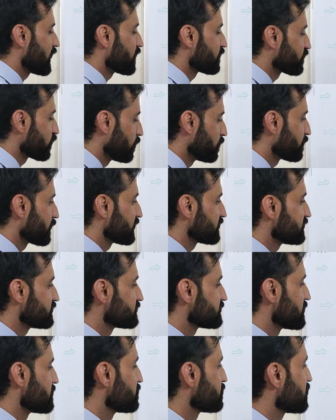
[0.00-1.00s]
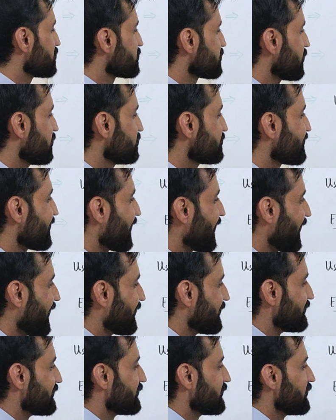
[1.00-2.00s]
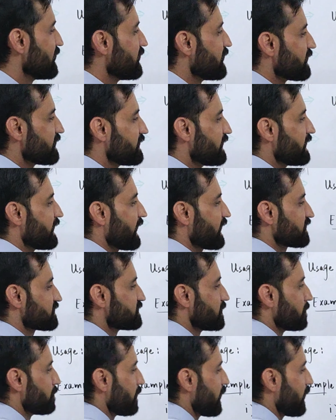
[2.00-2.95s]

are from present simple tense, and the next, the